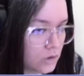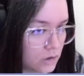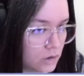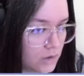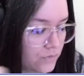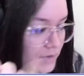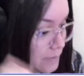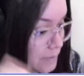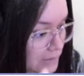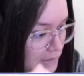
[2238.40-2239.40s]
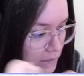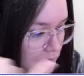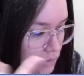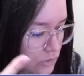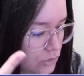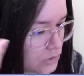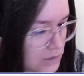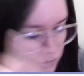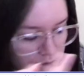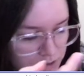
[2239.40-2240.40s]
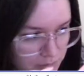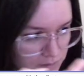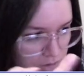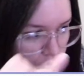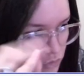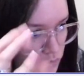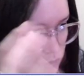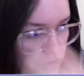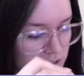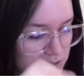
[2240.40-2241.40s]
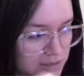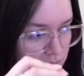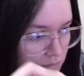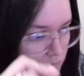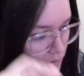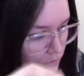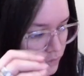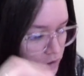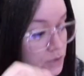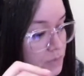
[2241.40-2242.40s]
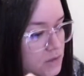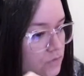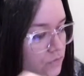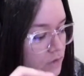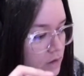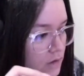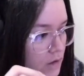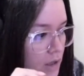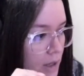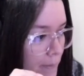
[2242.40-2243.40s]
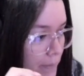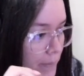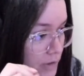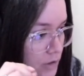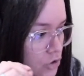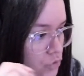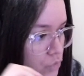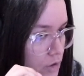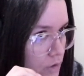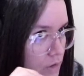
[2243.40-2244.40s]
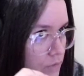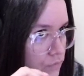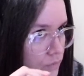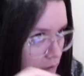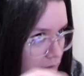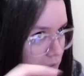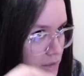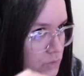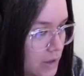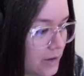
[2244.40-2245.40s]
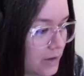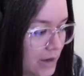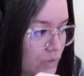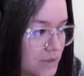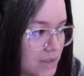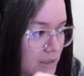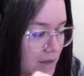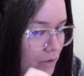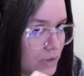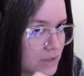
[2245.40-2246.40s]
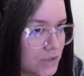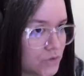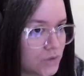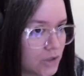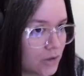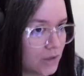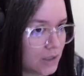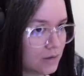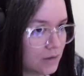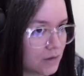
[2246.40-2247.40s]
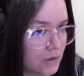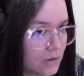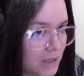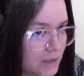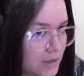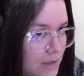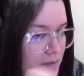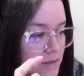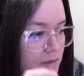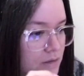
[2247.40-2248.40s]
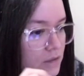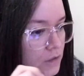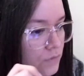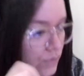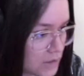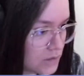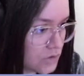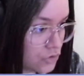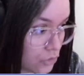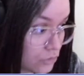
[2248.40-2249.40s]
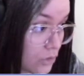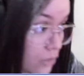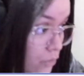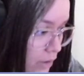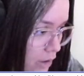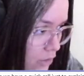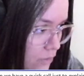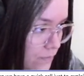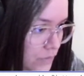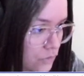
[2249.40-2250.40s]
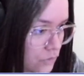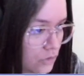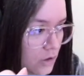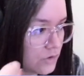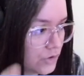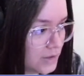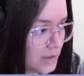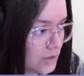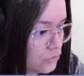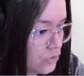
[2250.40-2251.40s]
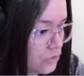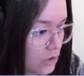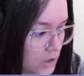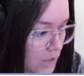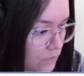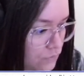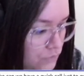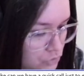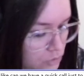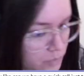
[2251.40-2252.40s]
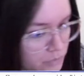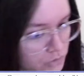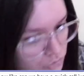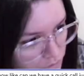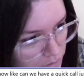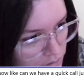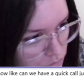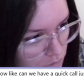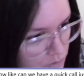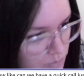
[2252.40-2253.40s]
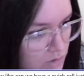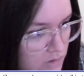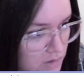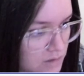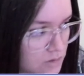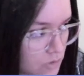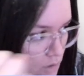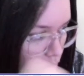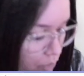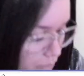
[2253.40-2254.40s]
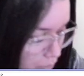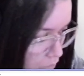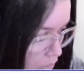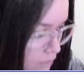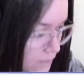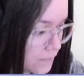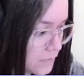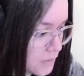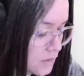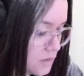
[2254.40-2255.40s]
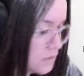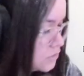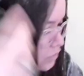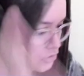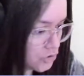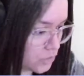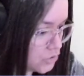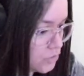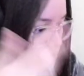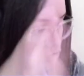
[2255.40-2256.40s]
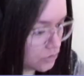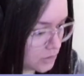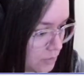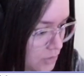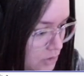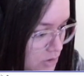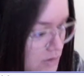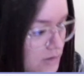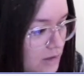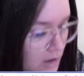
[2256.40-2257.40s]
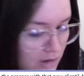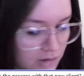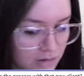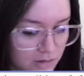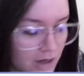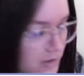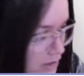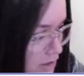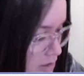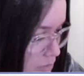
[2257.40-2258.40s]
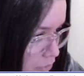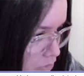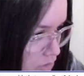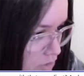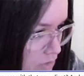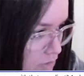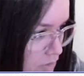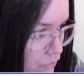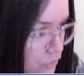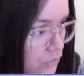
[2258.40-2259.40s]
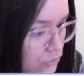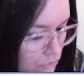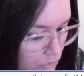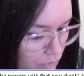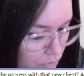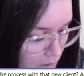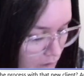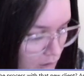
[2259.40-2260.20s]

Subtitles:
your availability or your salary expectation or things that are very specific. But you are, if That's why I always like to tell like candidates, if things don't go well, do not think that you do not have future opportunities with us, because that's not how we work. So I just wanted to mention that because I think it's important for you to know